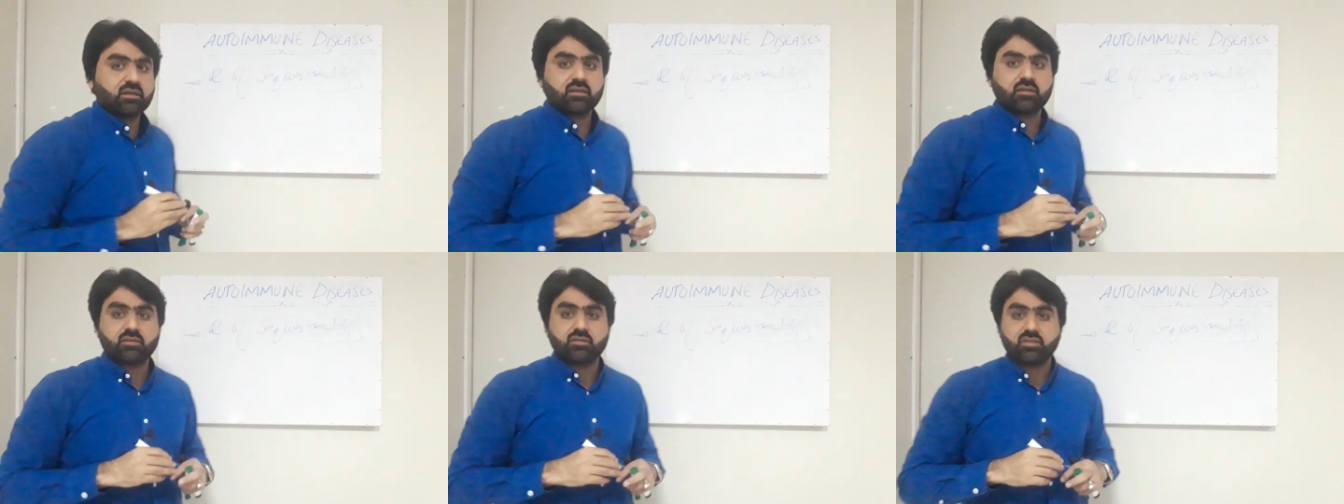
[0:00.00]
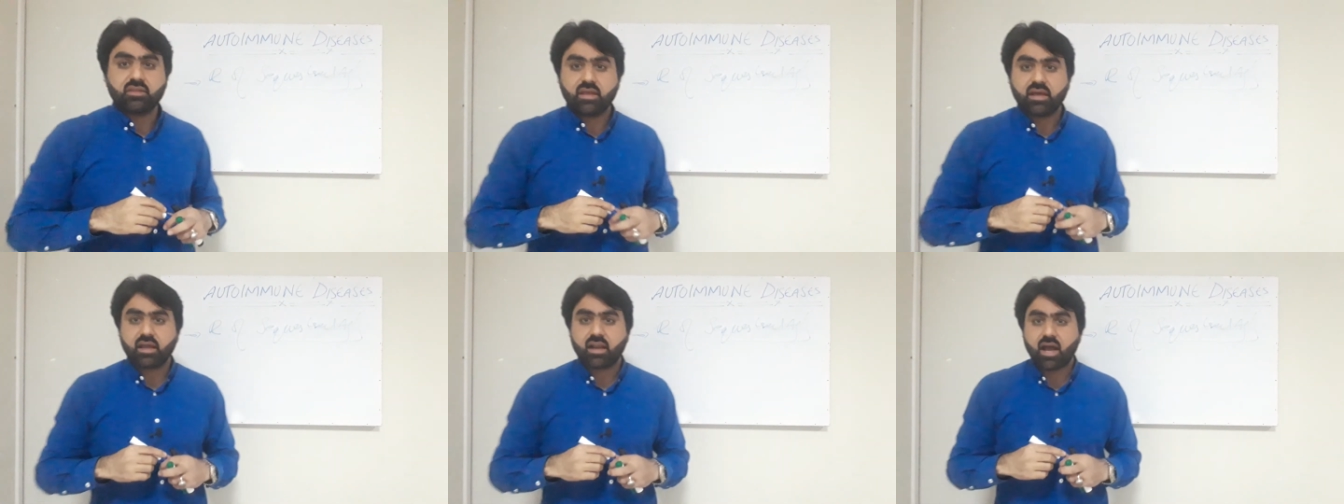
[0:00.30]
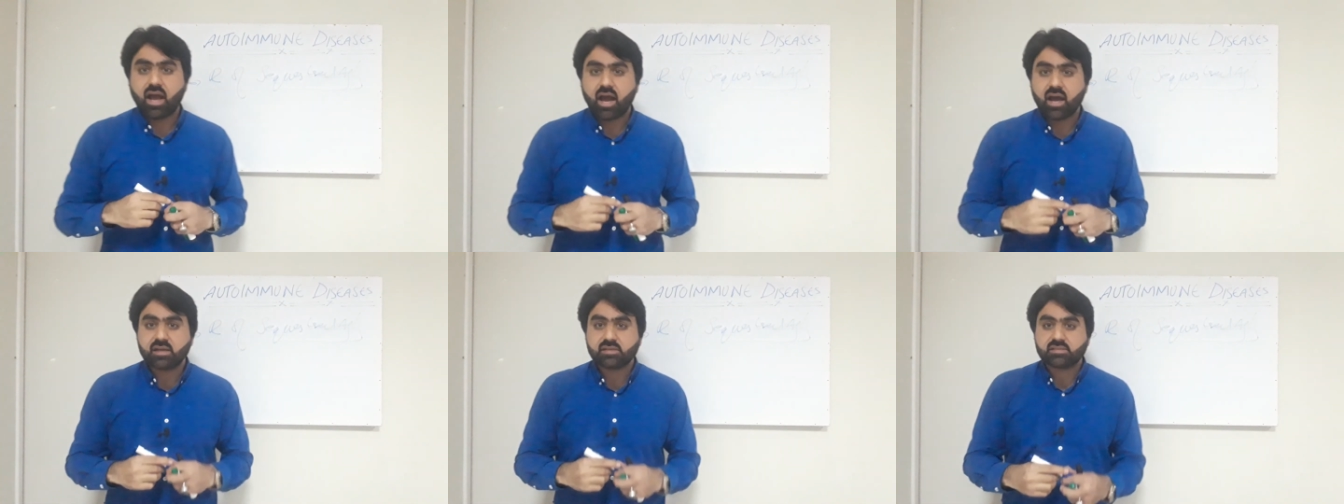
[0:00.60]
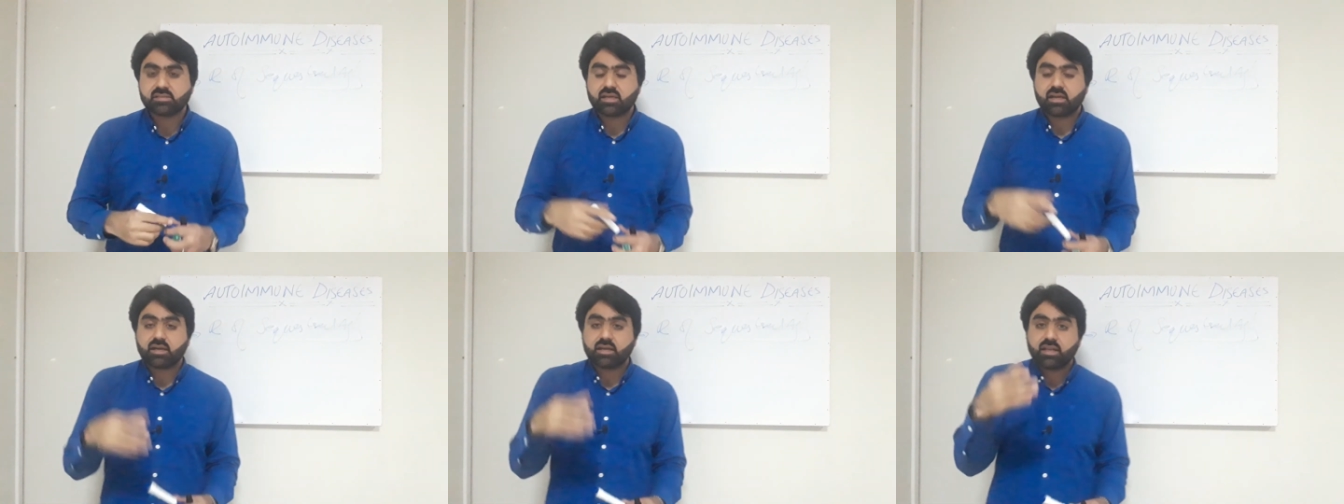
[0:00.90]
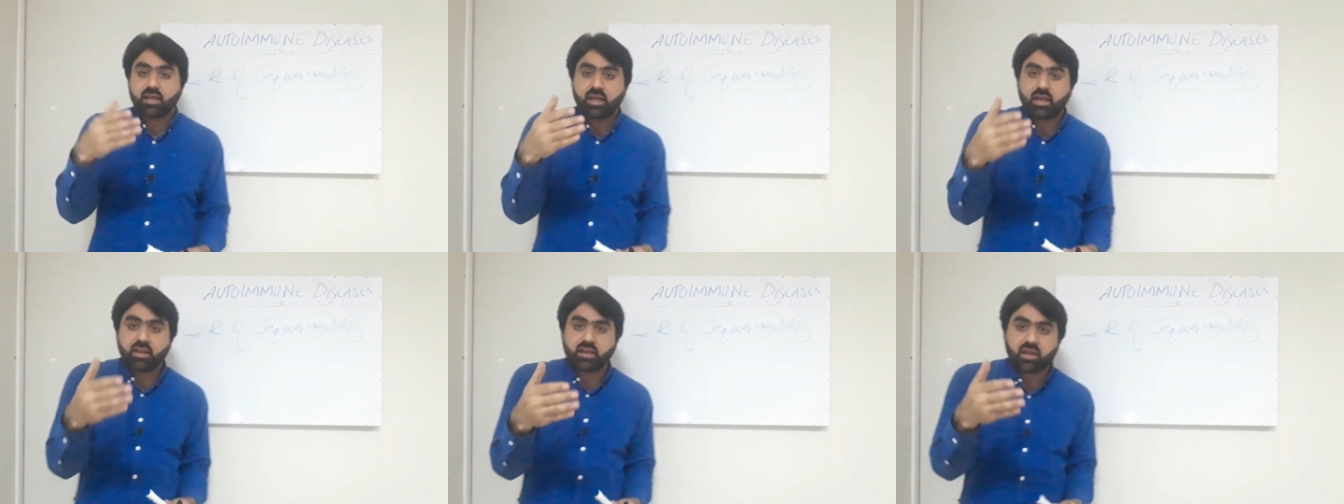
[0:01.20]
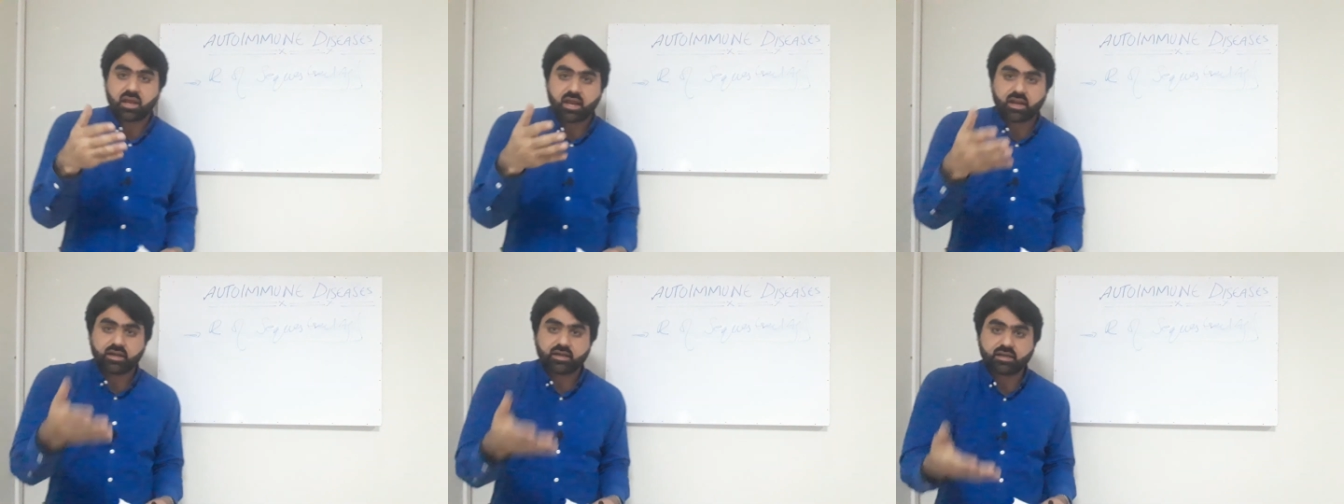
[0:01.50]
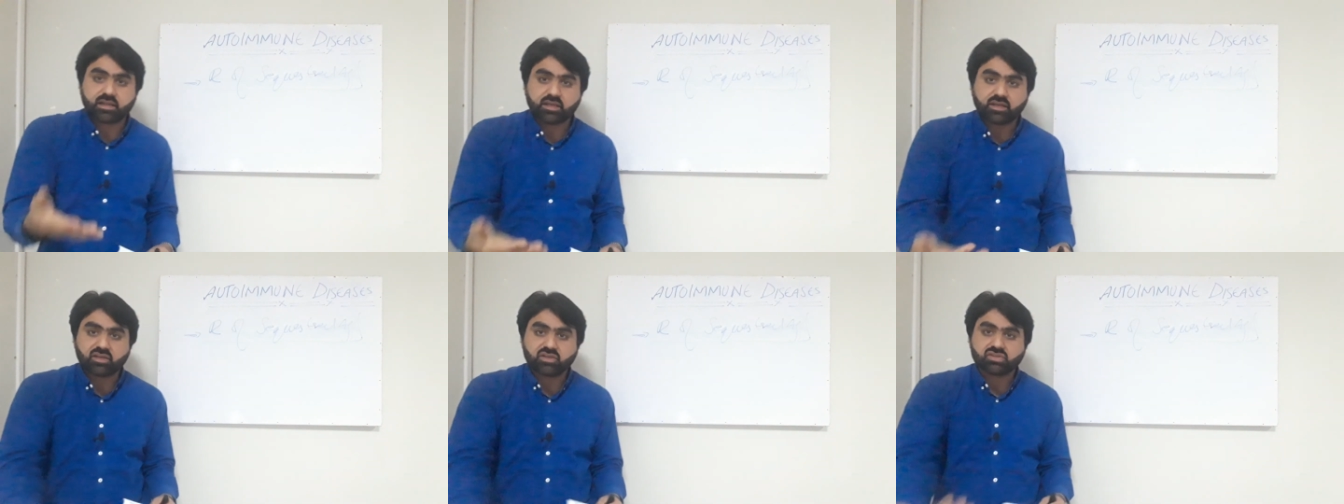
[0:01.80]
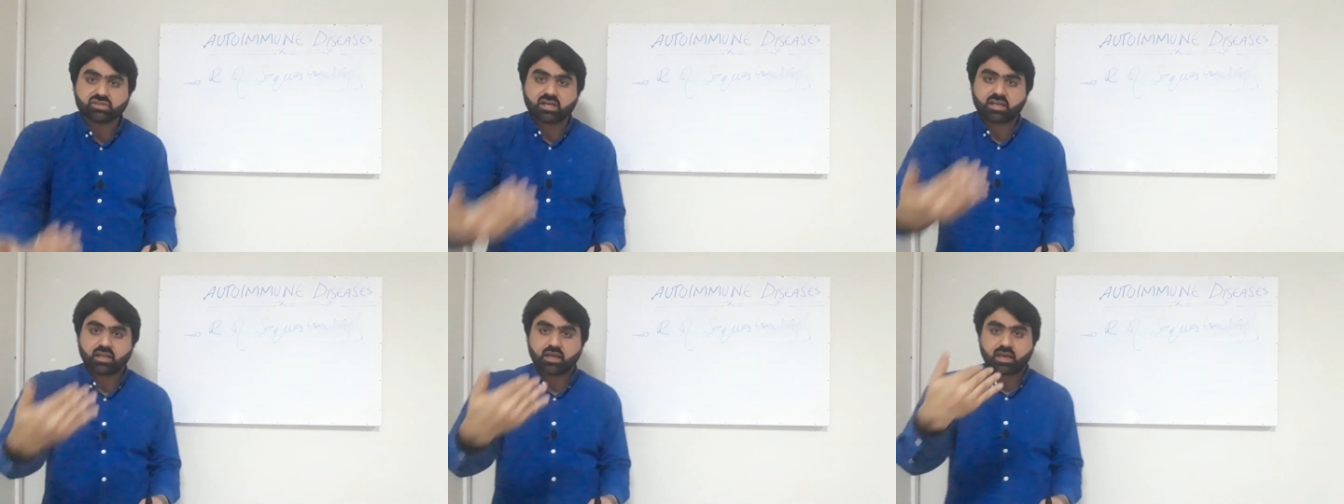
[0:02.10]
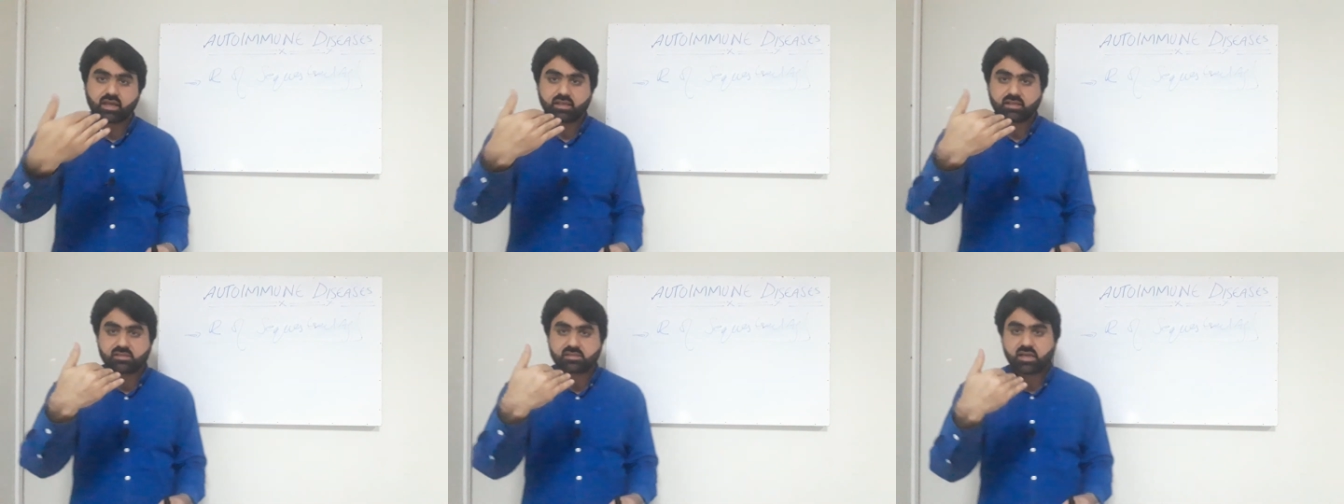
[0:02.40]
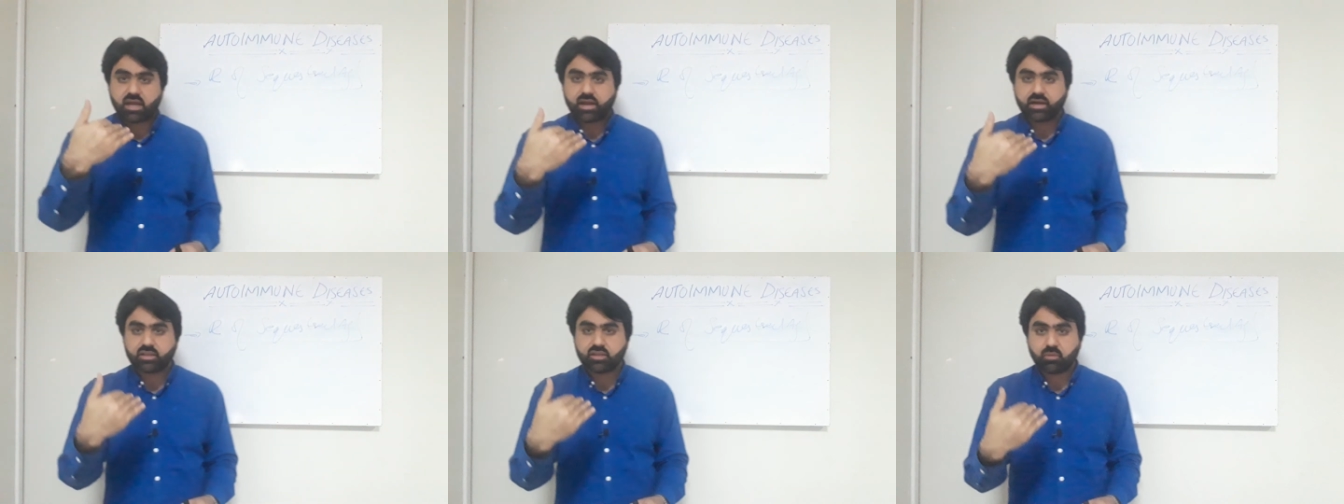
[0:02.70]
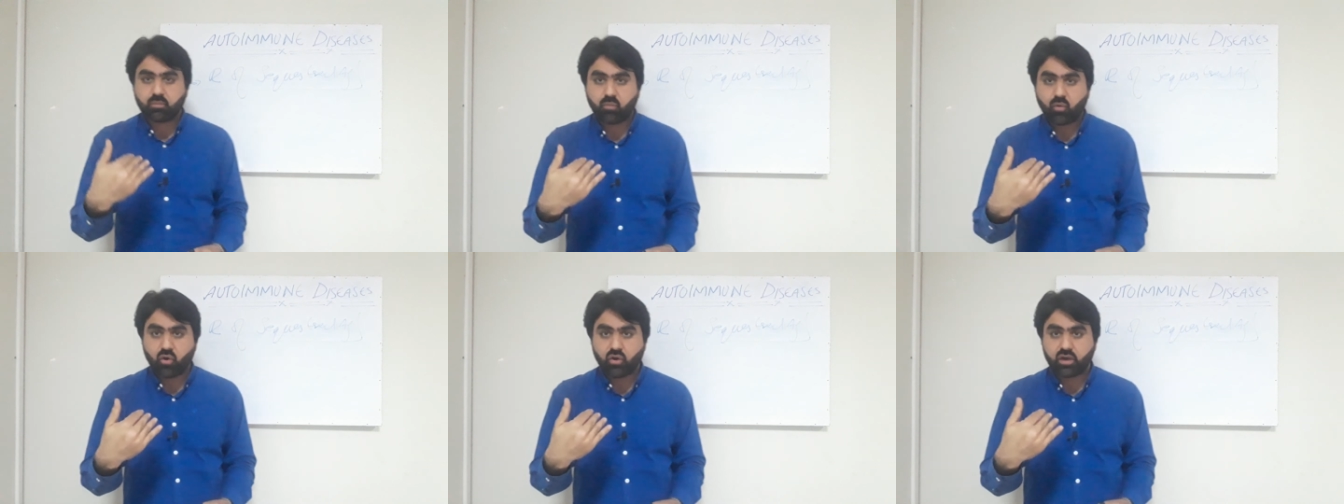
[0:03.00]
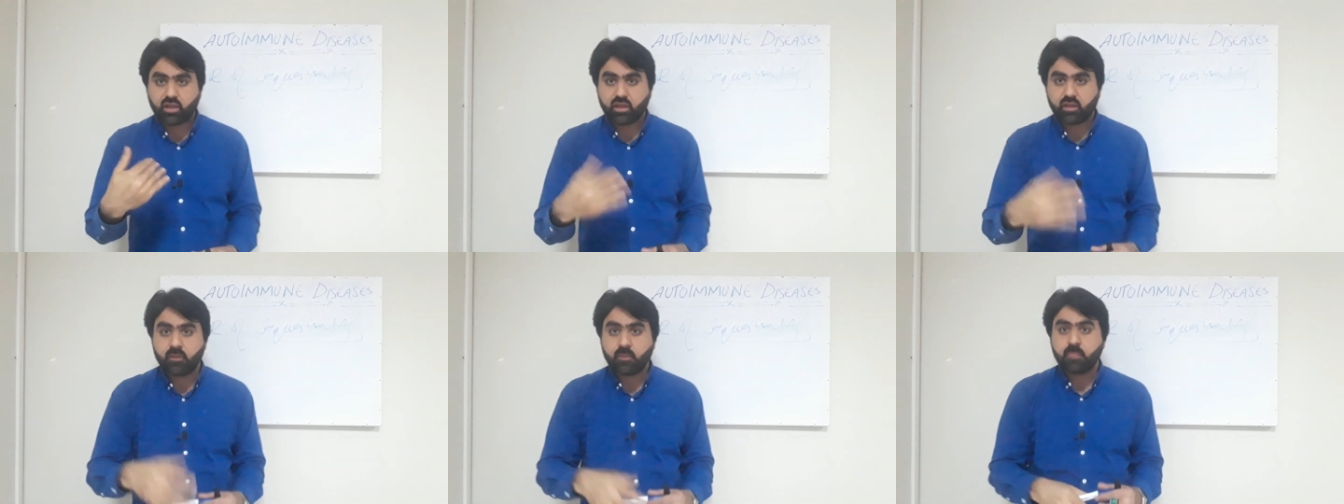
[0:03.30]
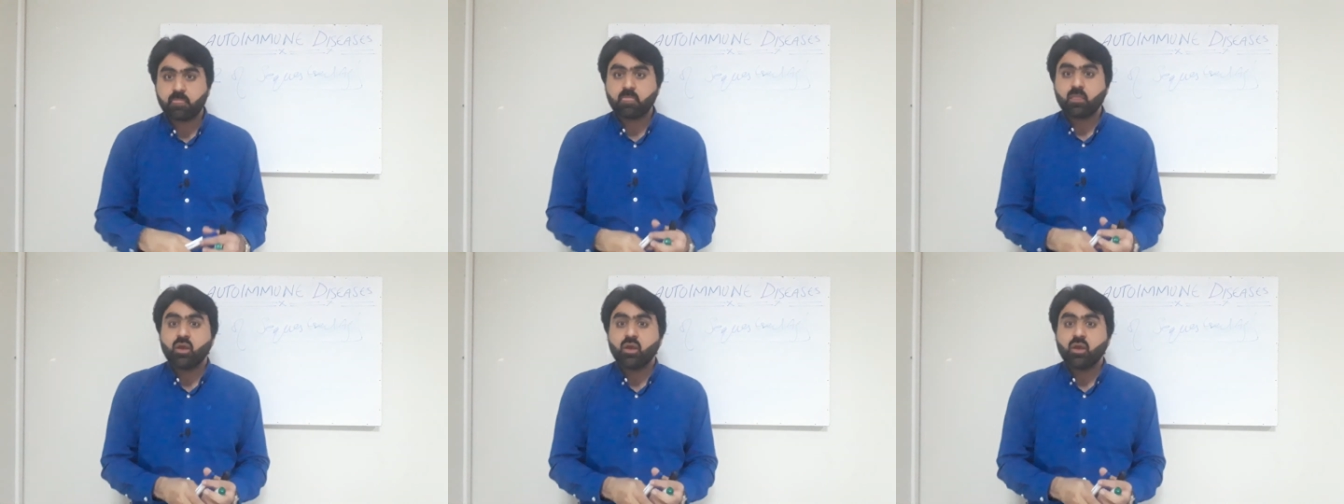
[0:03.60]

there are certain antigen inside the body